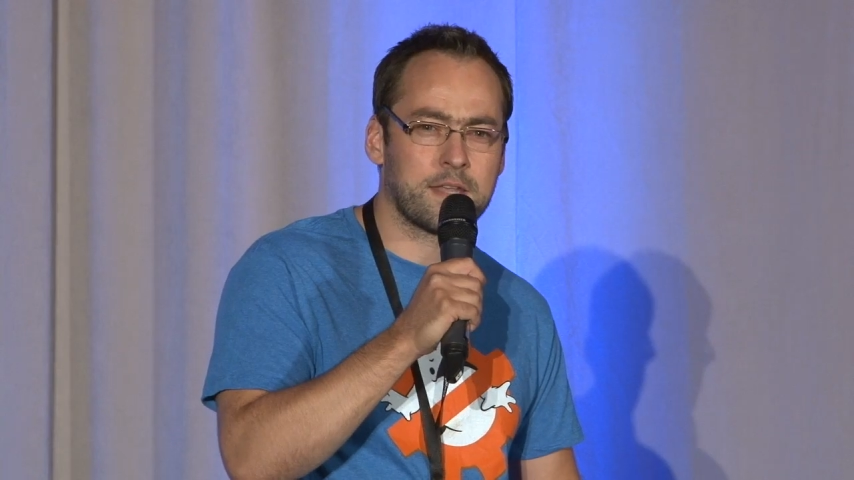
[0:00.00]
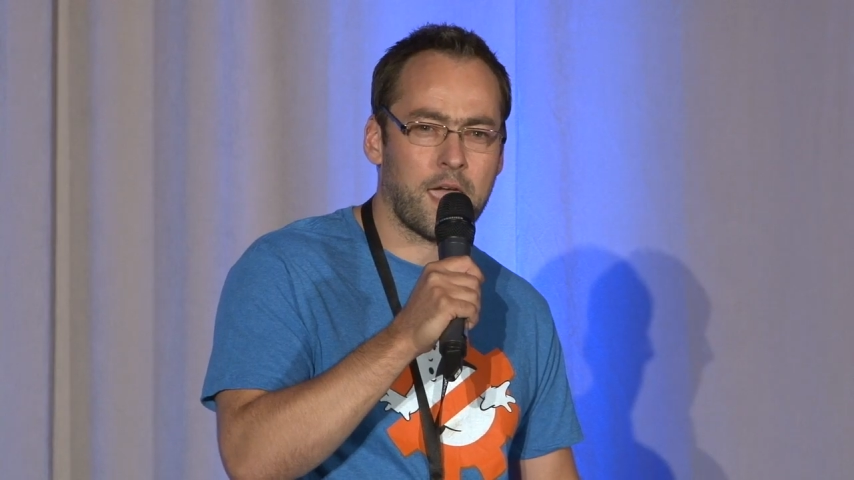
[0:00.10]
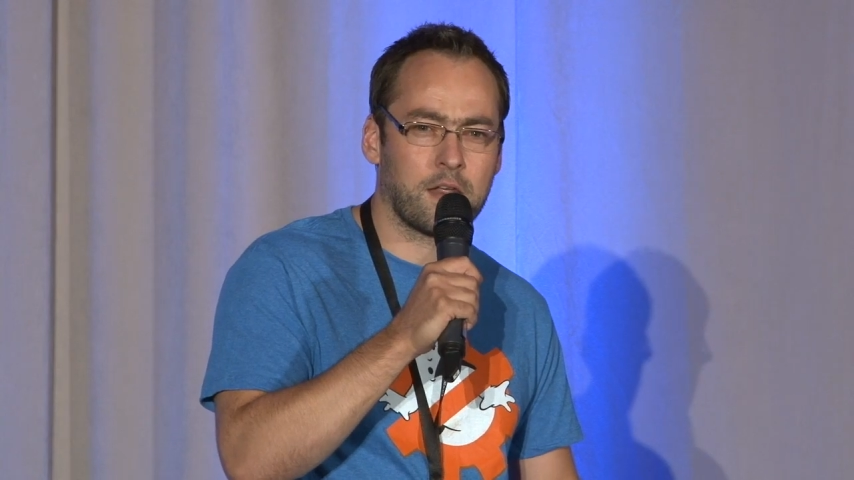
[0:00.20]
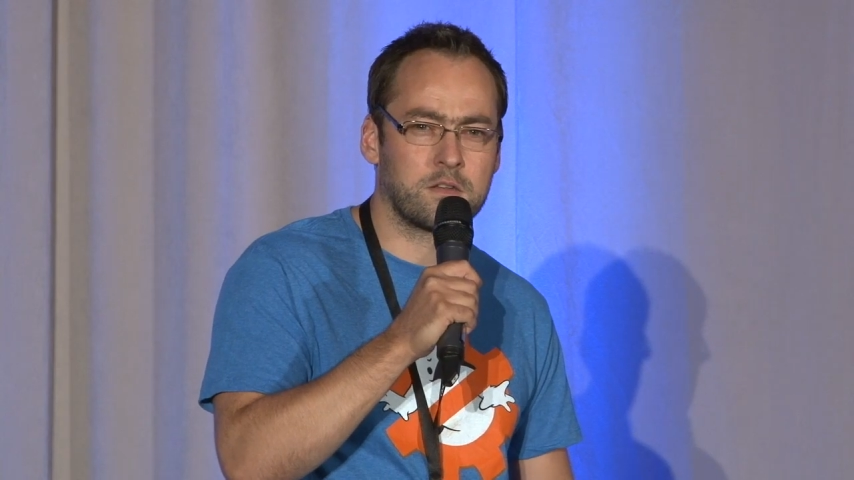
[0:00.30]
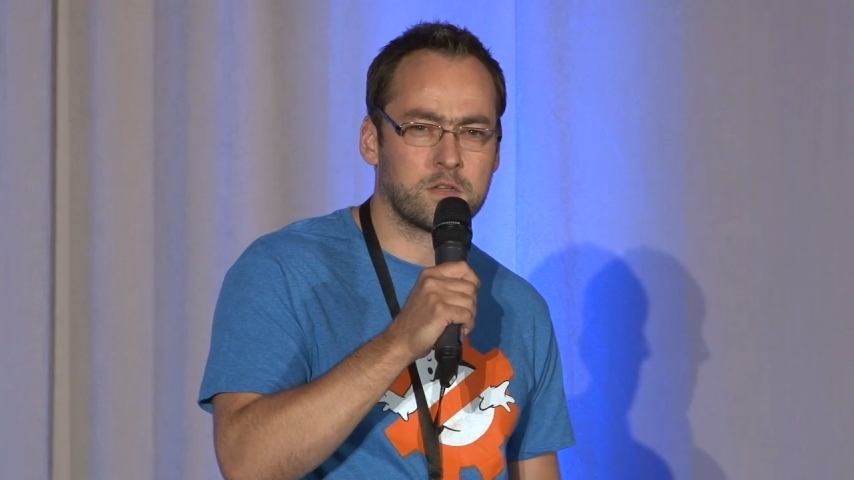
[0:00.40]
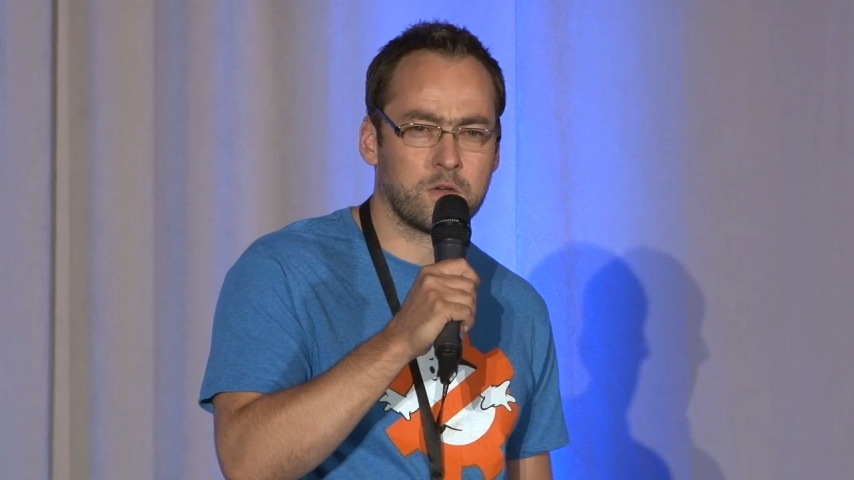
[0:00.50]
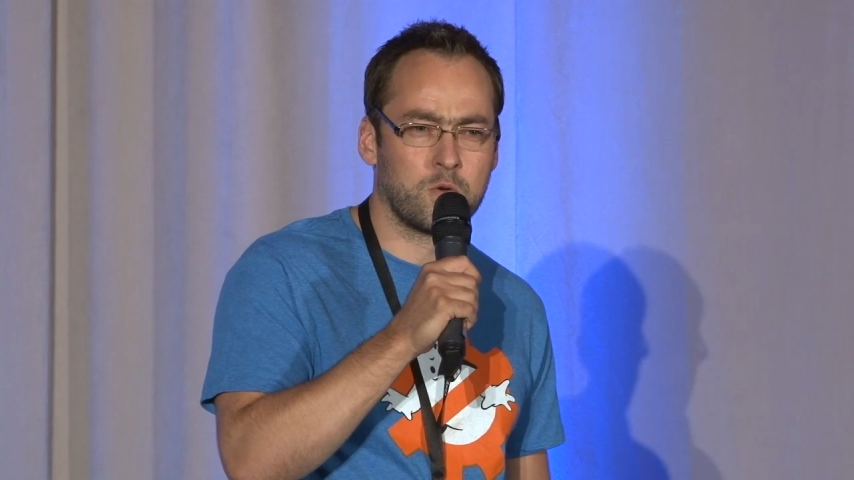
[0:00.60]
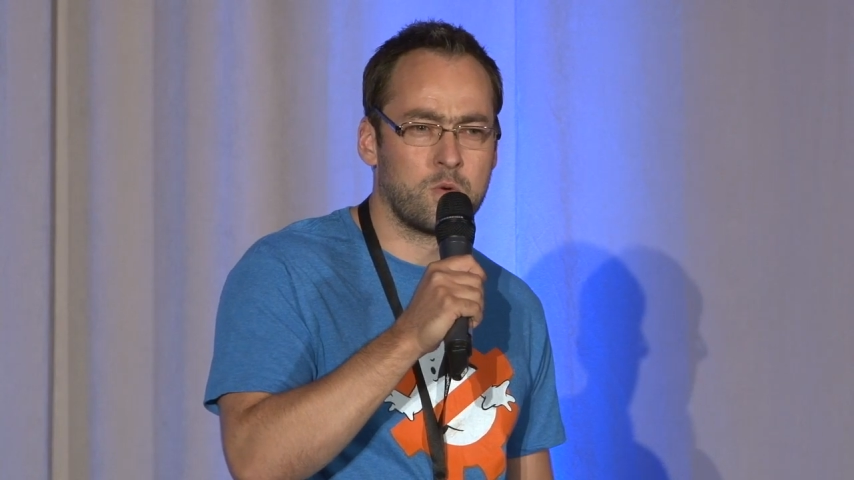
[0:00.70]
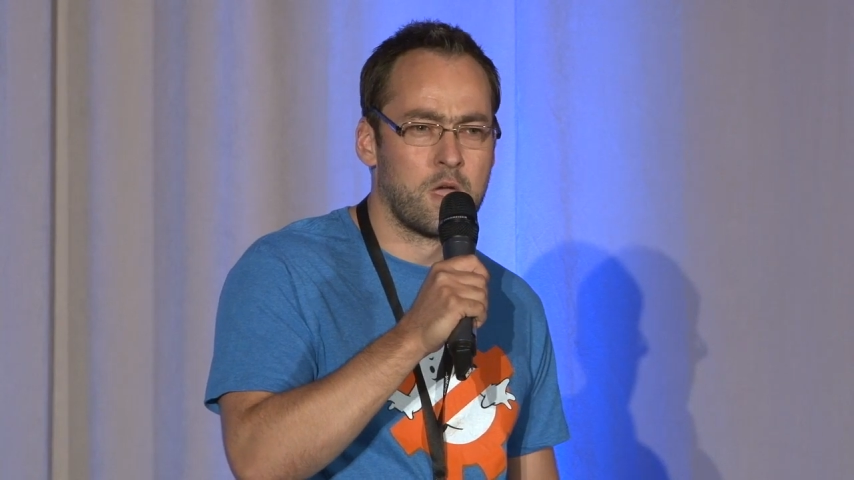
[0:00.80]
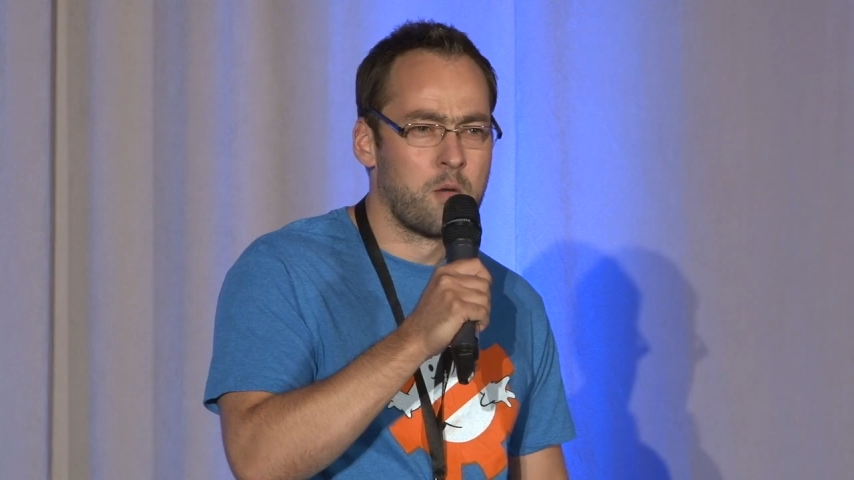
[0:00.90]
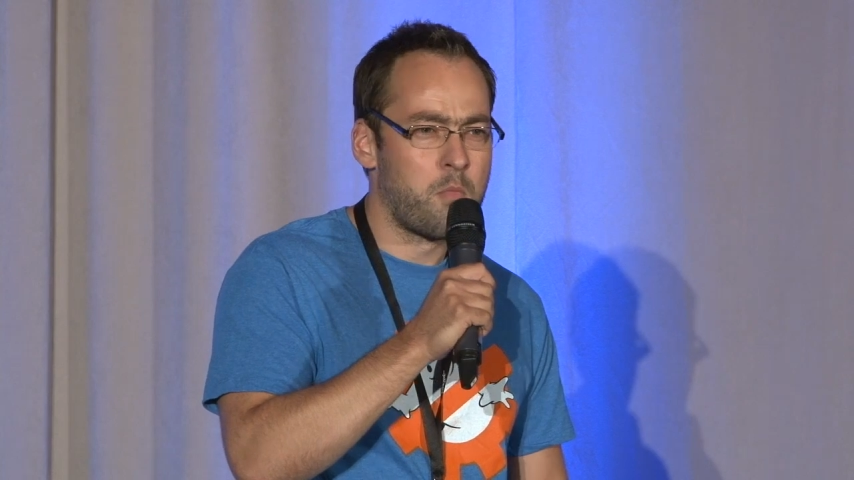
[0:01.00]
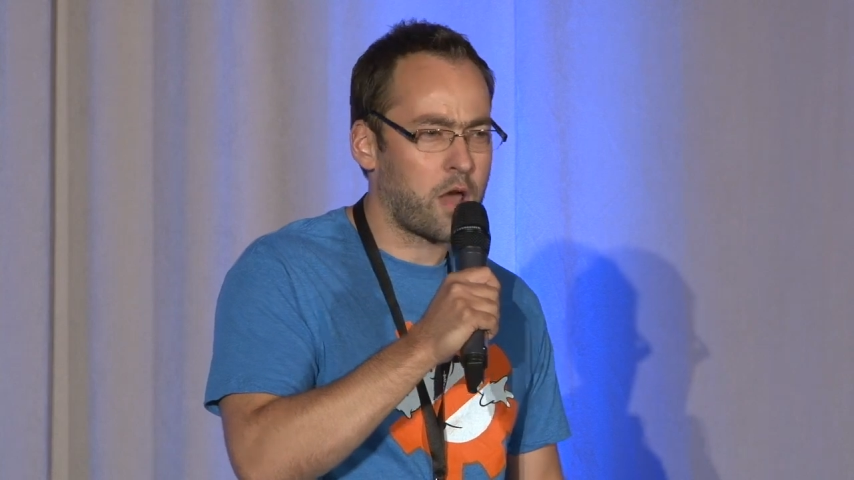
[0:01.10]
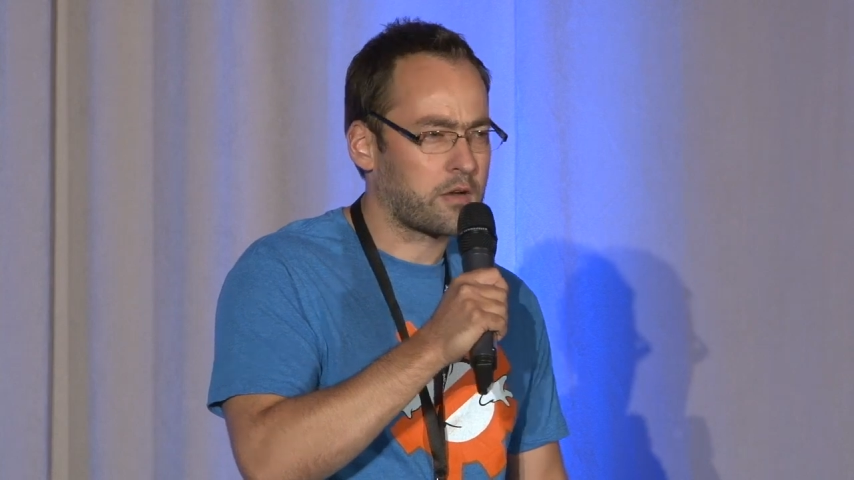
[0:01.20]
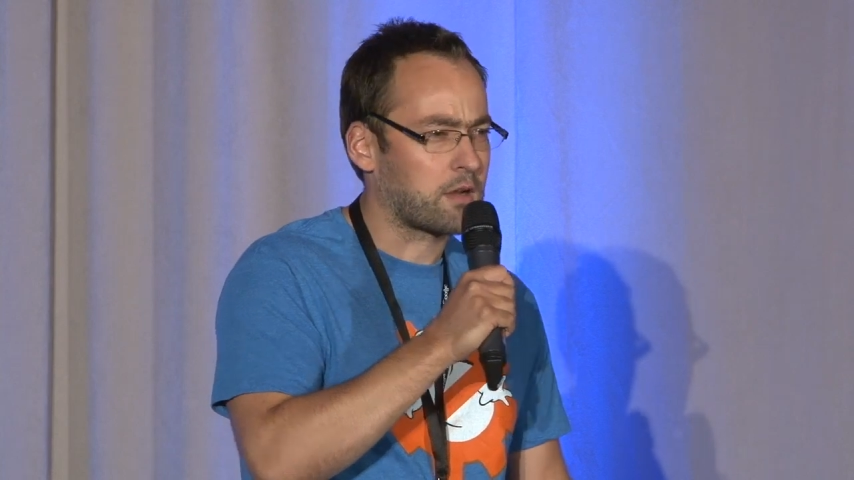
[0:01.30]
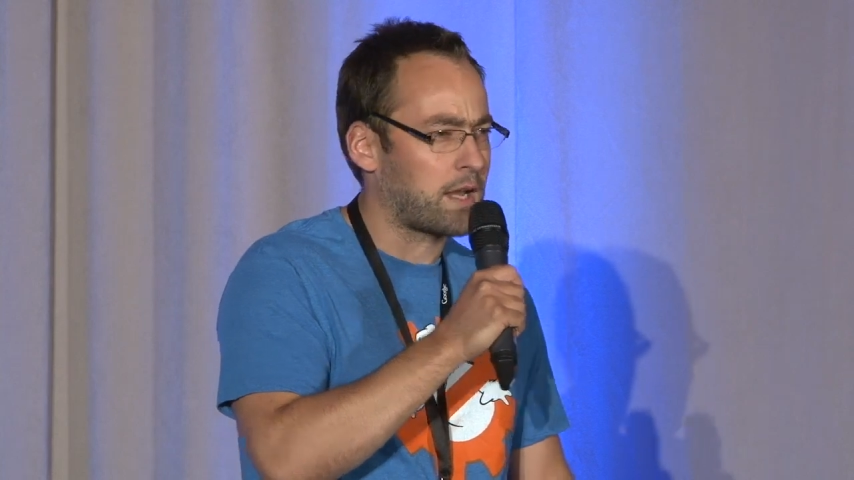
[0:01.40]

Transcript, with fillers: data to monitor